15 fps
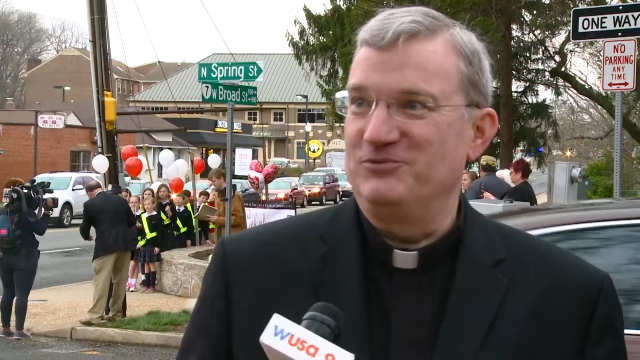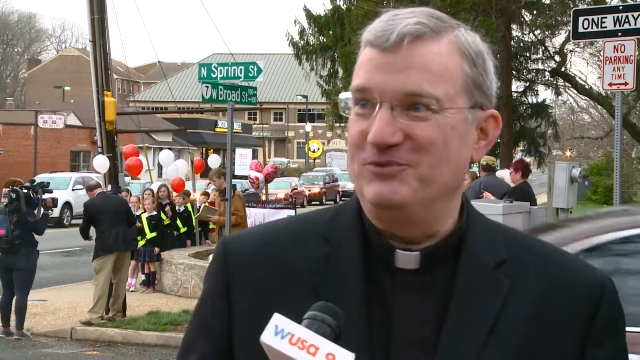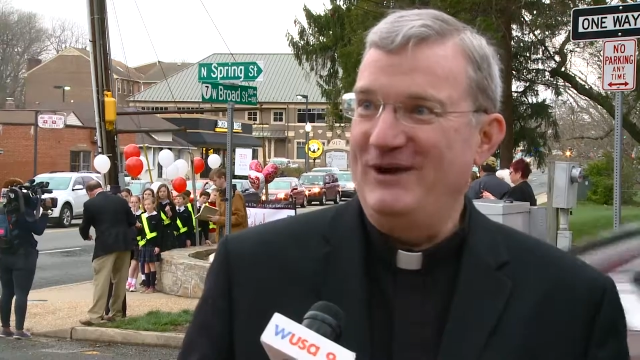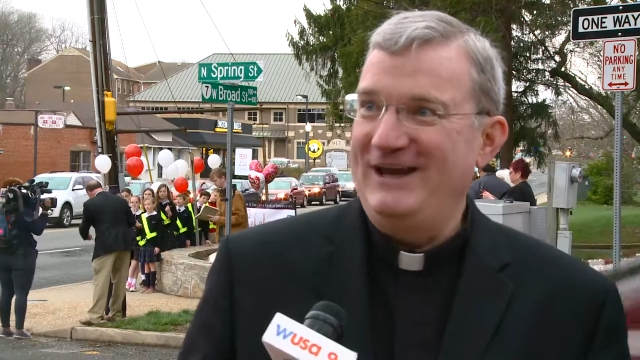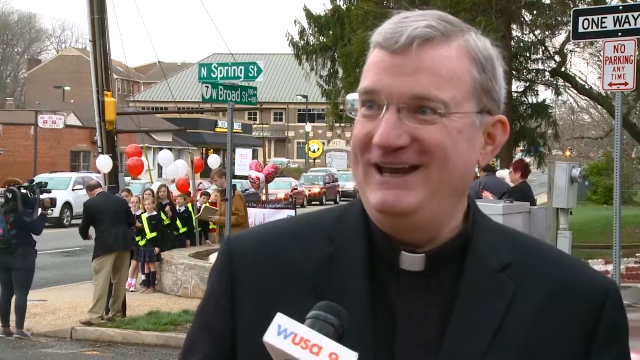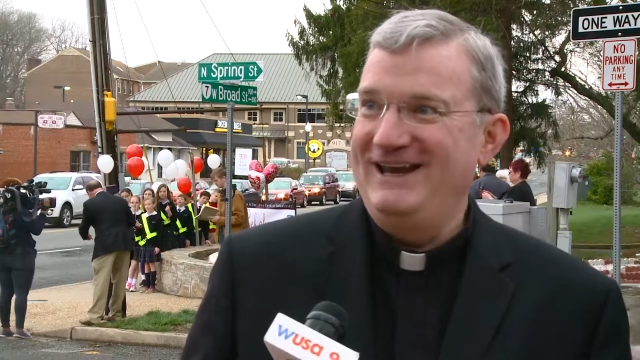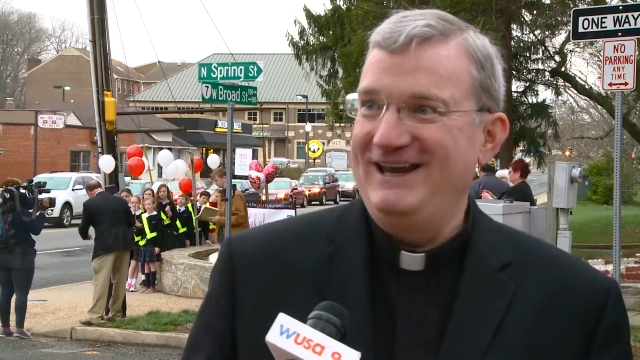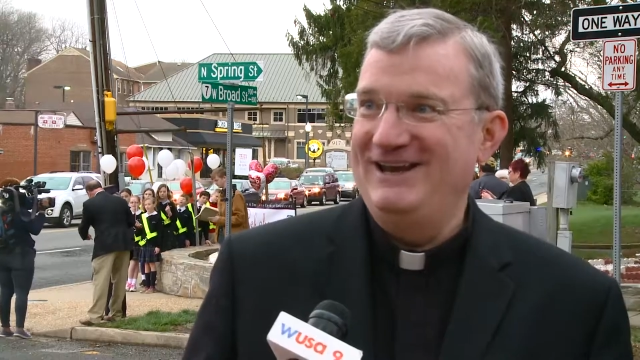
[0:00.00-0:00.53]

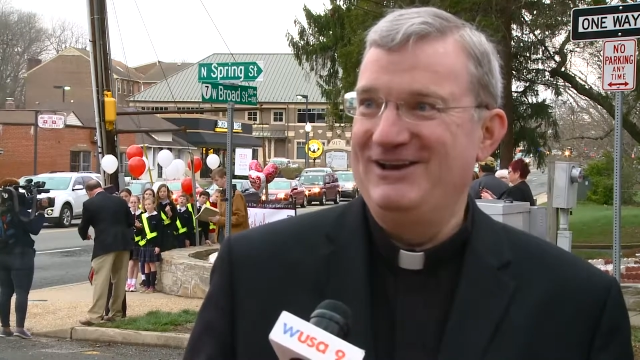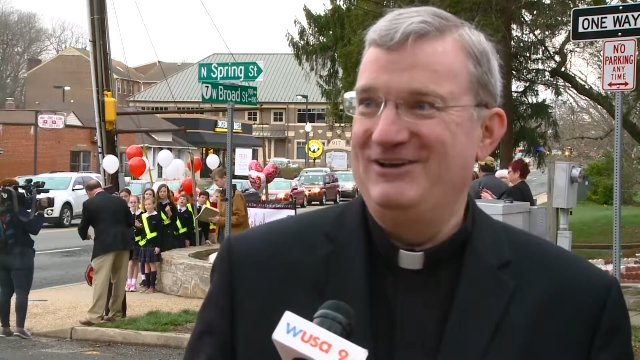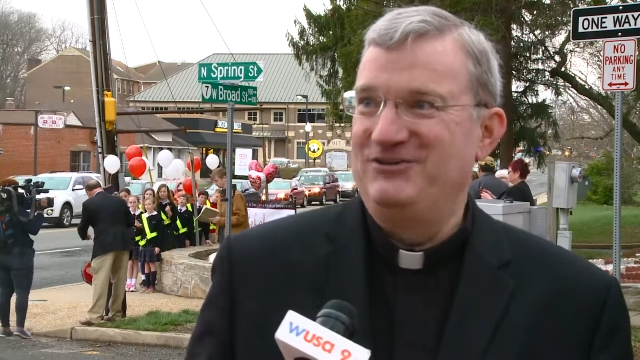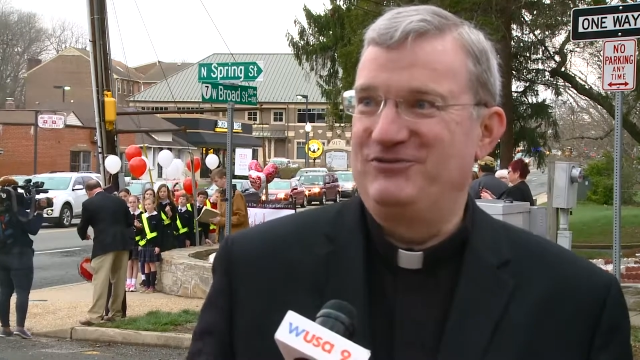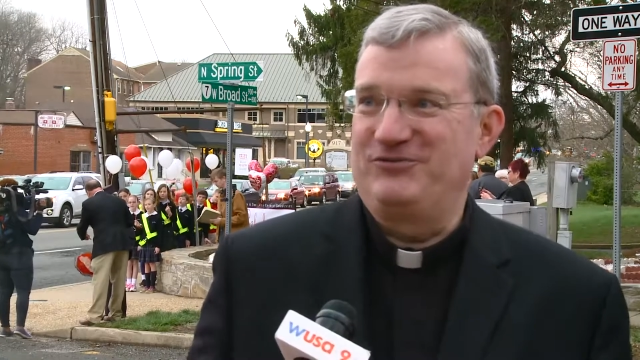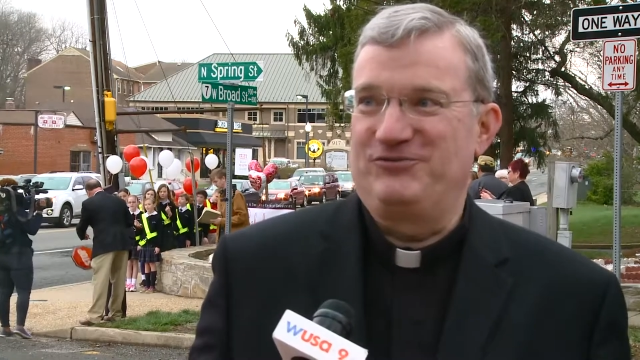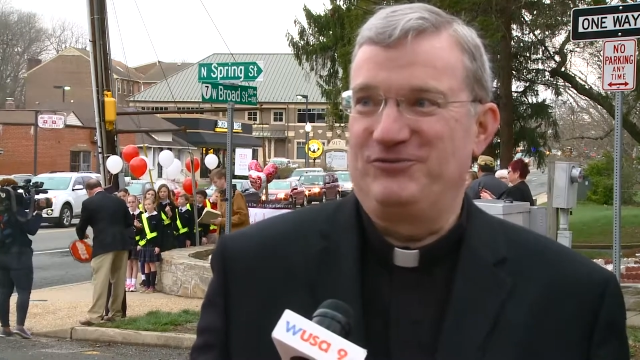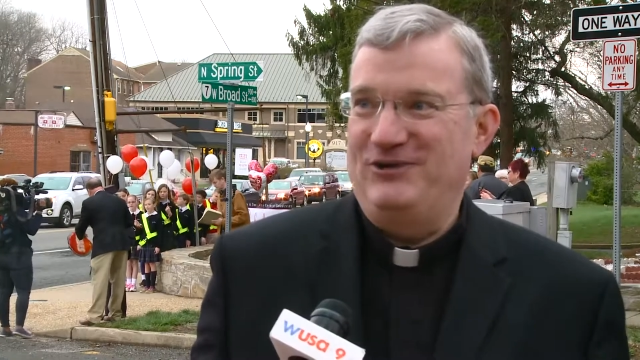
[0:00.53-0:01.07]
raining, it's
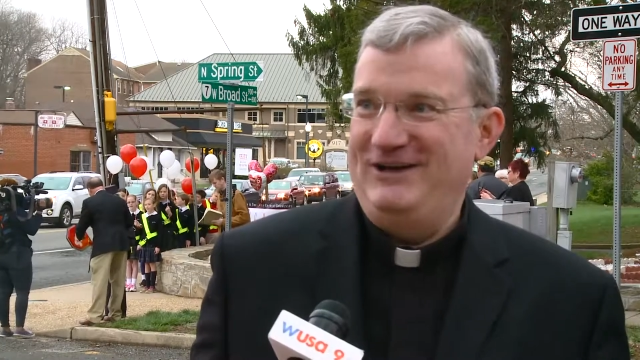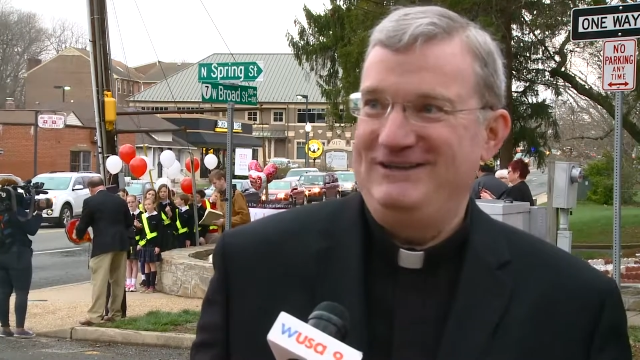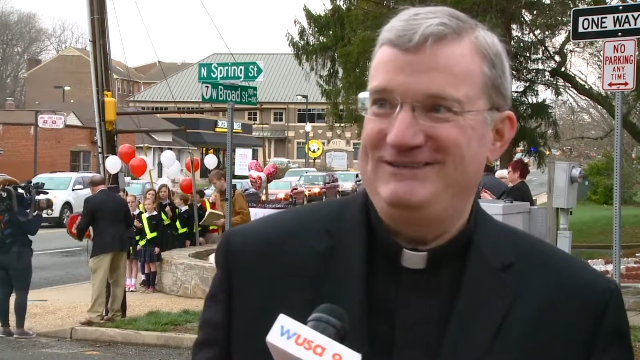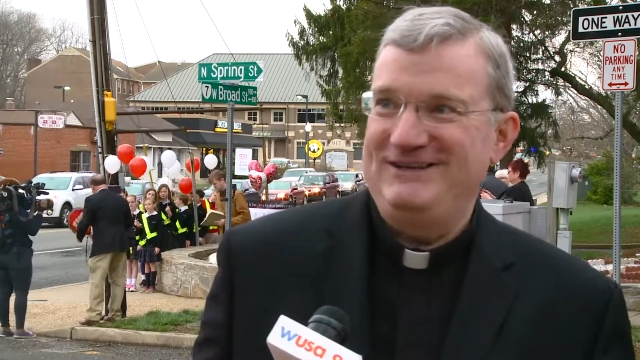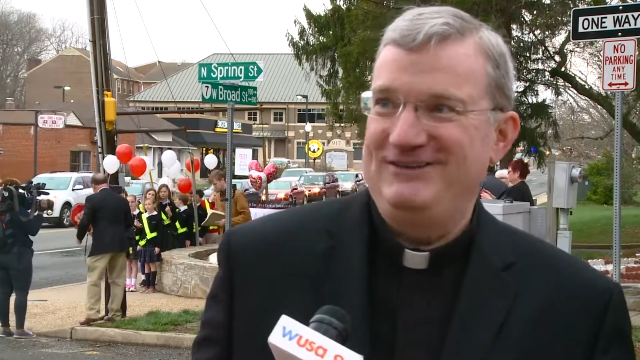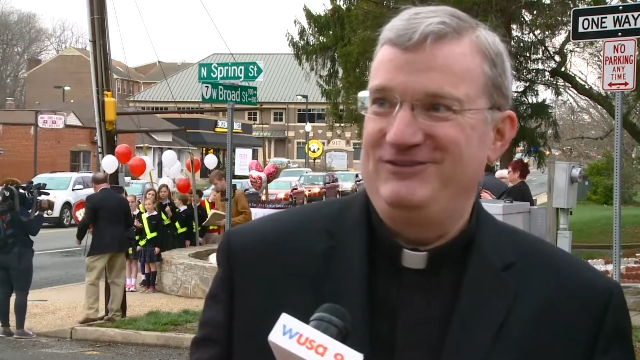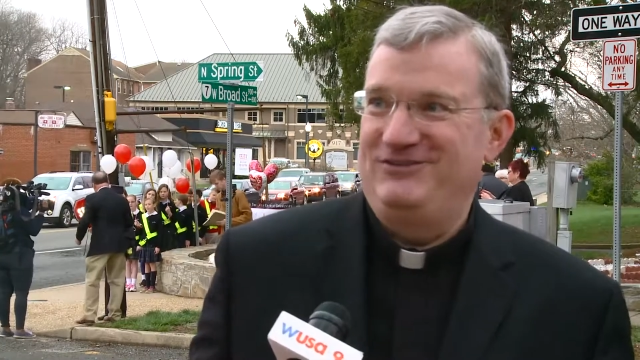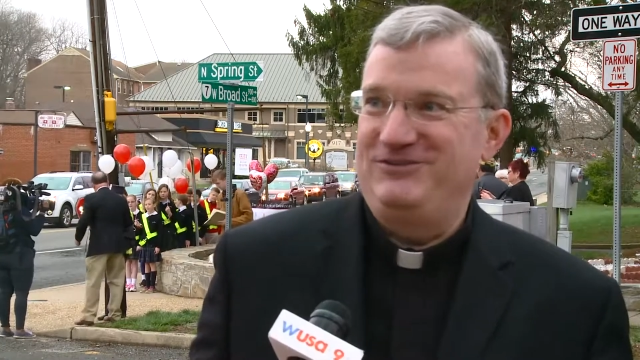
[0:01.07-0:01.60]

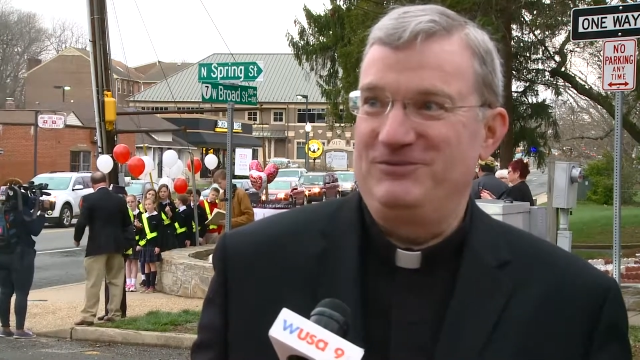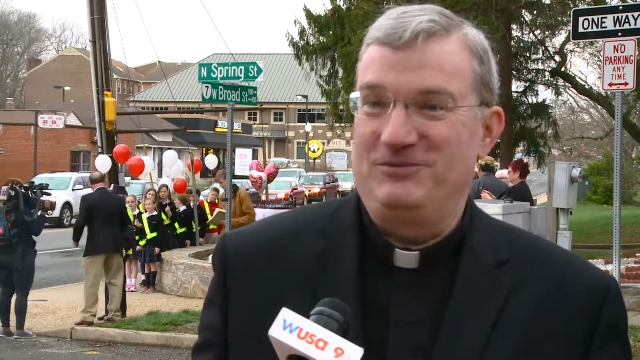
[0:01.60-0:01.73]
freezing,